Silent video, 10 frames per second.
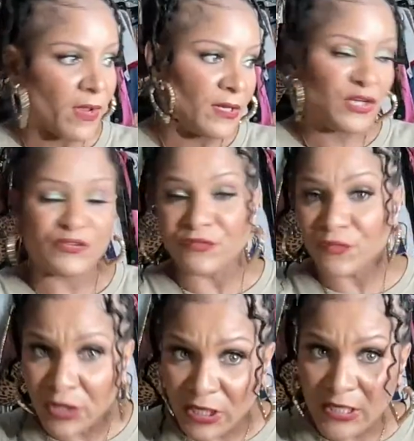little
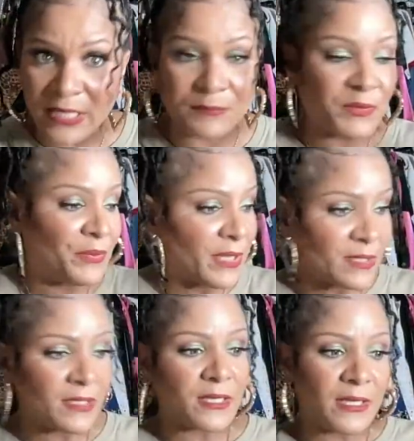friend that be
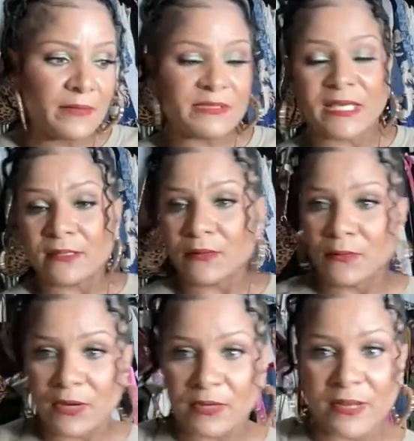picking her up, taking her
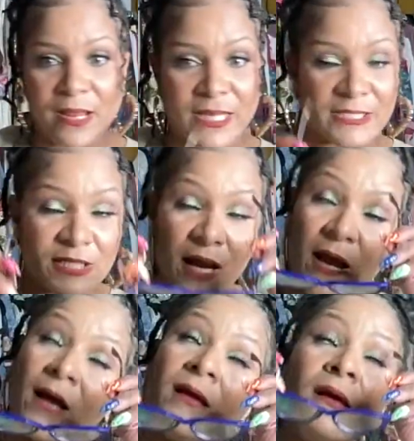work and all that,
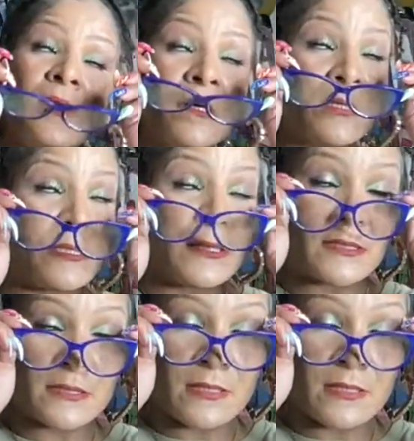y'all. Cause